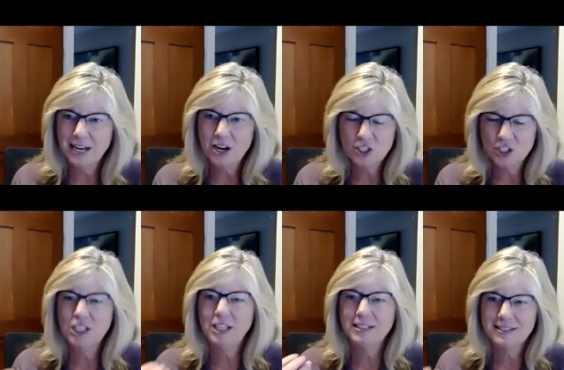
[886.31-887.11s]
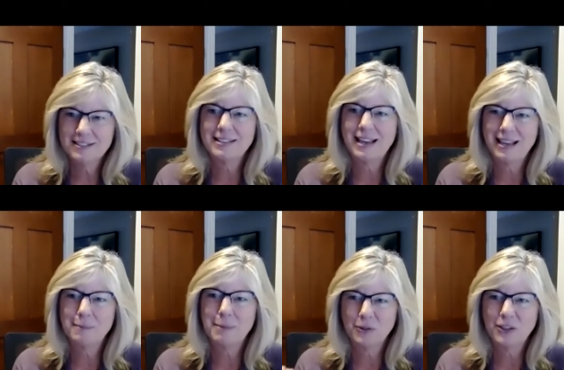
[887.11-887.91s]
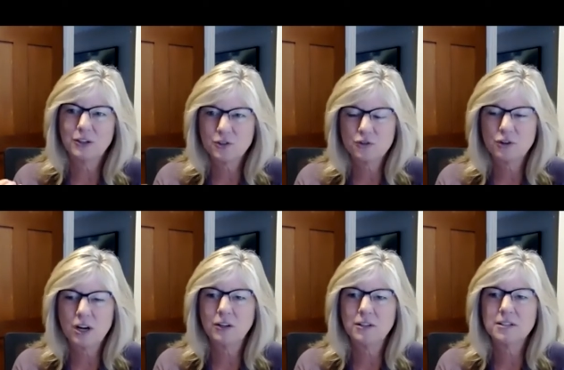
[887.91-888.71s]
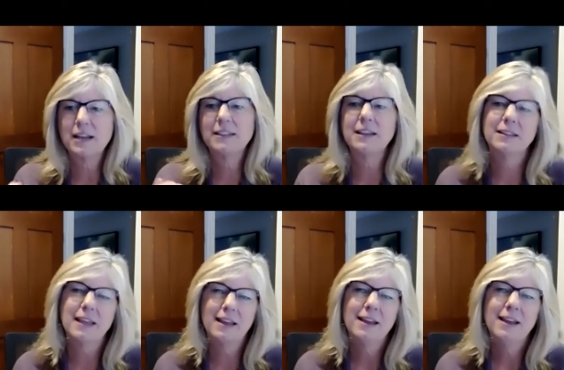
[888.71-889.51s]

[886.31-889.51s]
erg is saying about their struggles i think they